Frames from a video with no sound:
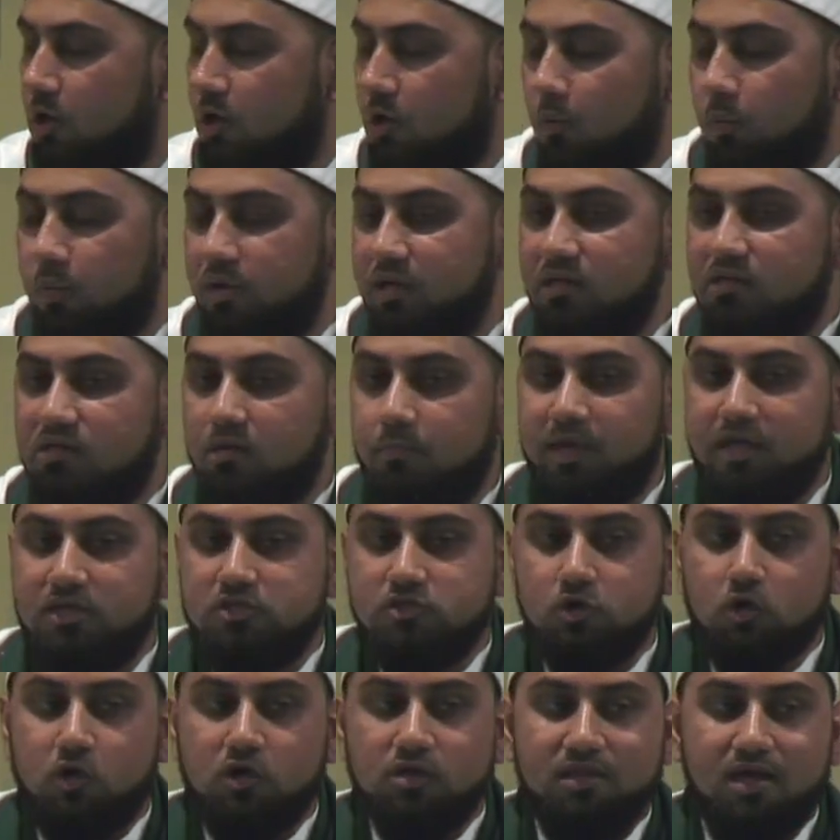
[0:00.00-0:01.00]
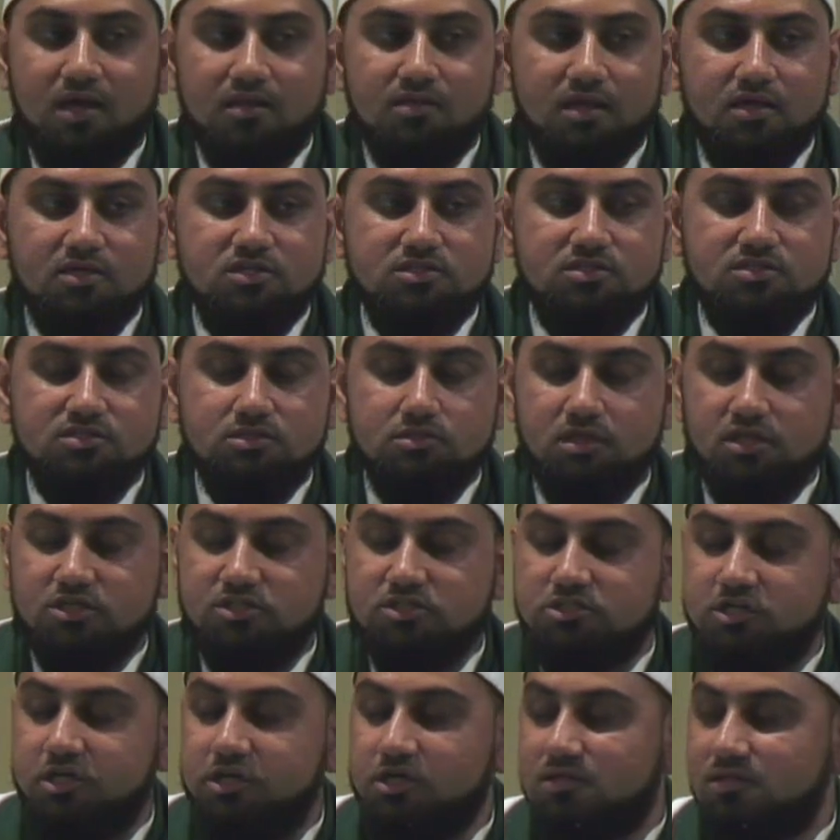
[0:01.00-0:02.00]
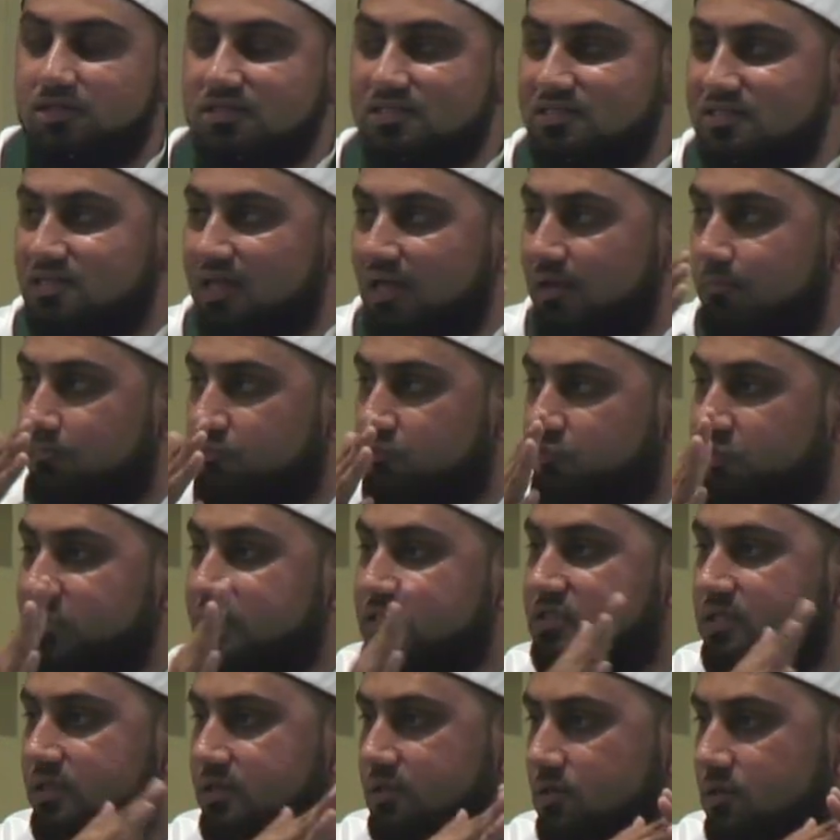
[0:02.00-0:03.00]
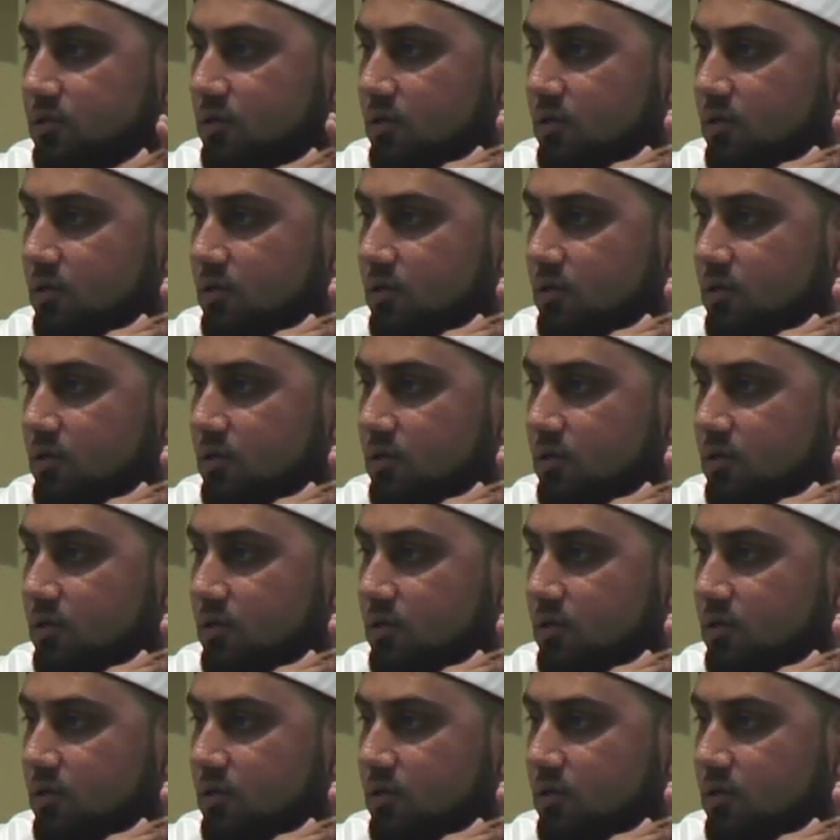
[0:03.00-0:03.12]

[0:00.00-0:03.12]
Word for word: we need to make sure that they, sh they share the same reason